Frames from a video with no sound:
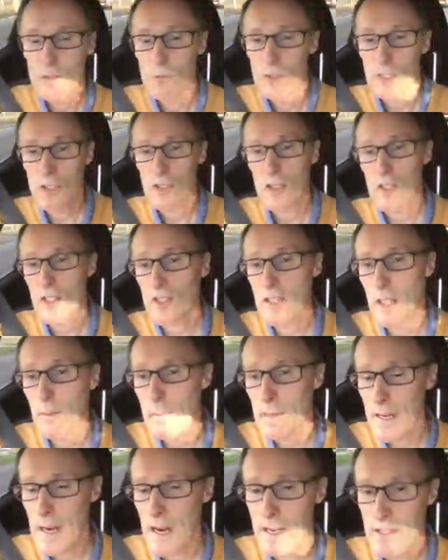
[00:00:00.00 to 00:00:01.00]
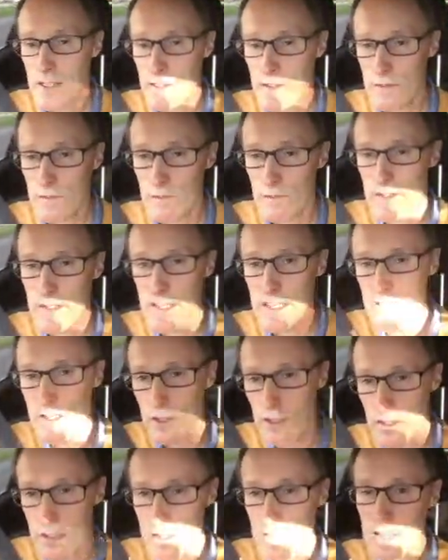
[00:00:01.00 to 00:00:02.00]
Just going to sit behind this
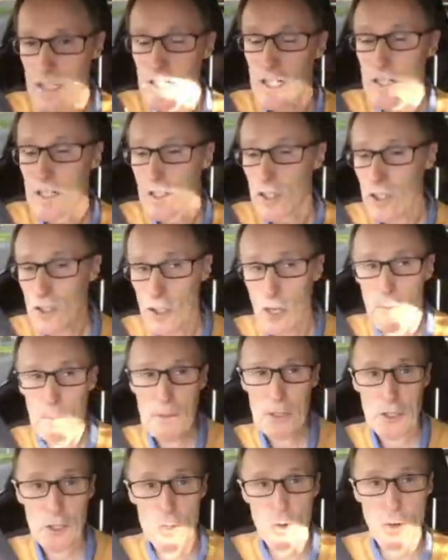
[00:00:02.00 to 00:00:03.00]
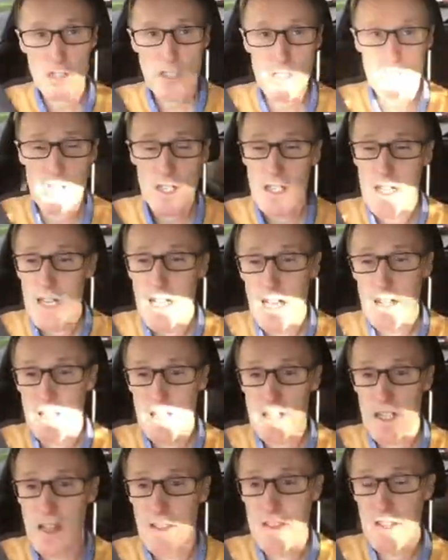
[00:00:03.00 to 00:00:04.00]
vehicle. There's opportunities,
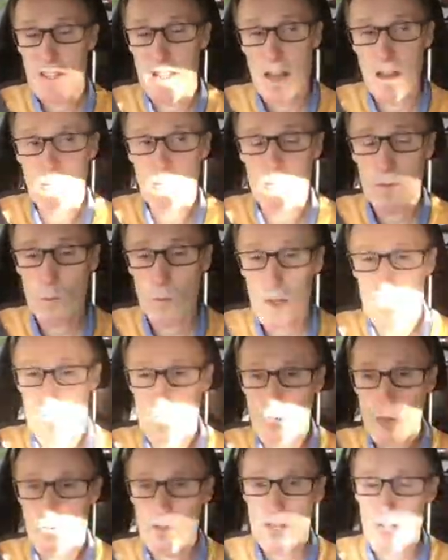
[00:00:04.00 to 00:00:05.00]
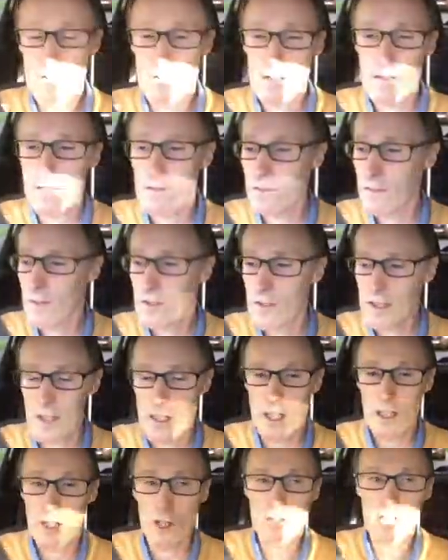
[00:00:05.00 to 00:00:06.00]
and when you're traveling
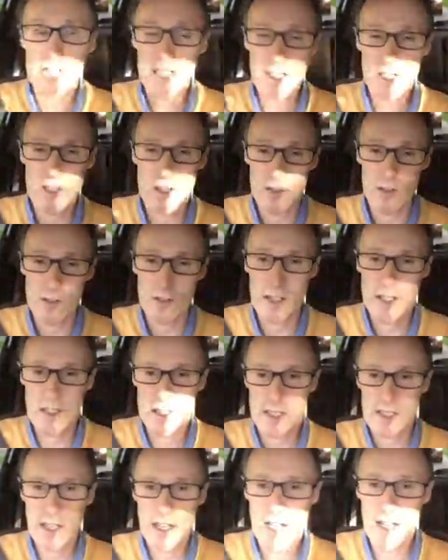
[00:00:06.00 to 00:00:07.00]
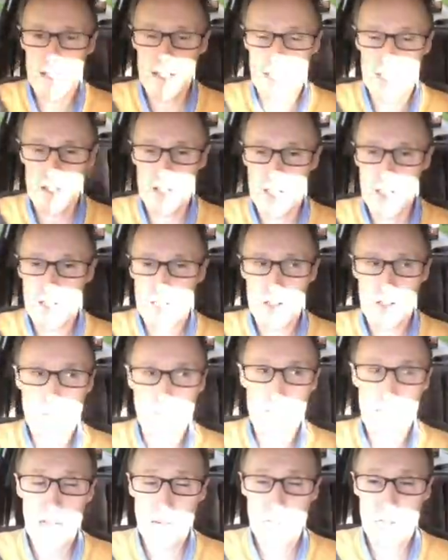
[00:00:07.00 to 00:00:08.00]
a long distance and it's like this,
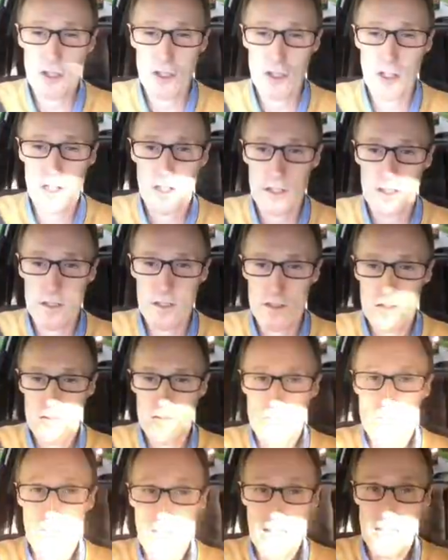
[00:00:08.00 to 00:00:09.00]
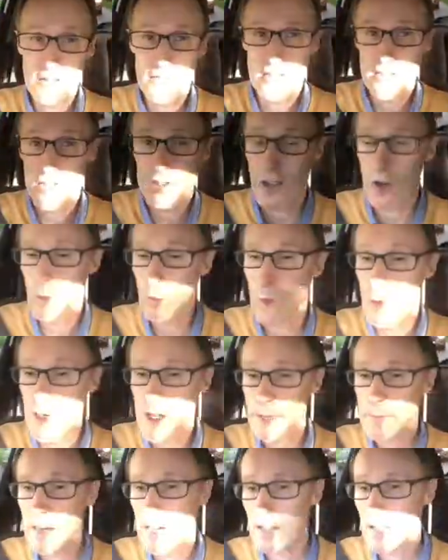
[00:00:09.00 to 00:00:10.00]
sometimes you just got to chill out and not
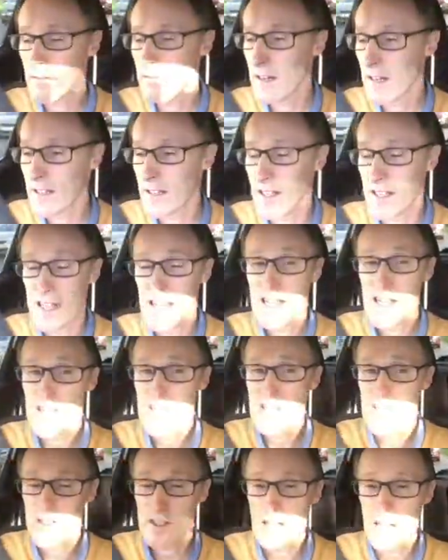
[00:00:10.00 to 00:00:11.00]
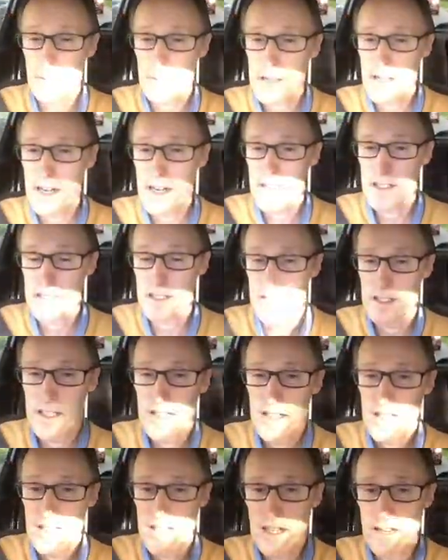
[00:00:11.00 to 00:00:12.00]
worry about the fact that you sat behind
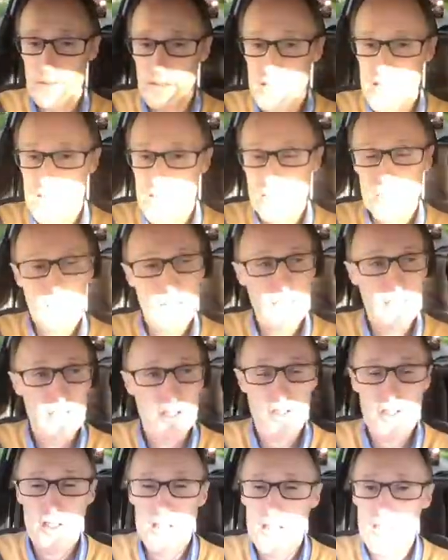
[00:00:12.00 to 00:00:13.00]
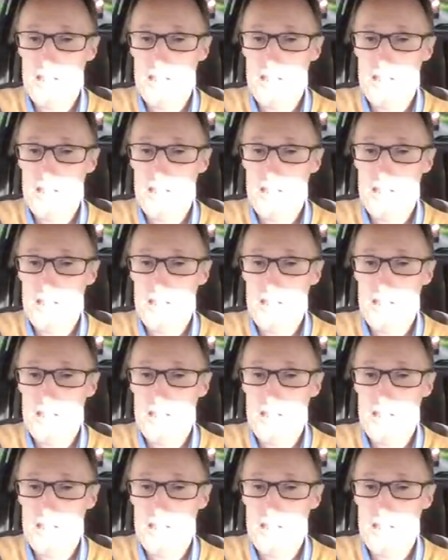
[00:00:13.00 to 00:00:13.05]
a vehicle like this.